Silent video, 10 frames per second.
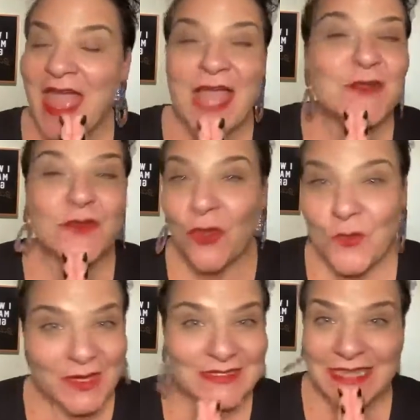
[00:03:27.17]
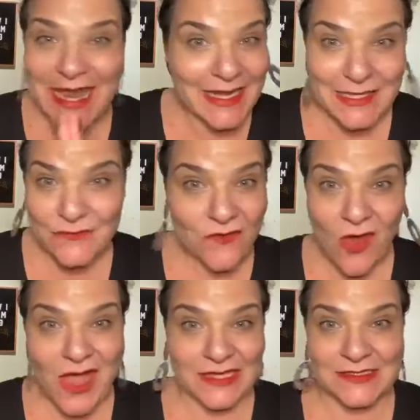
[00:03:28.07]
And no one has any
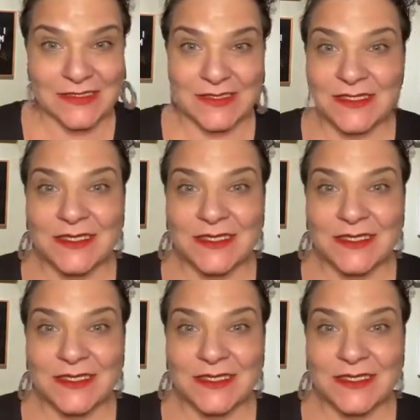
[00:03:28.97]
right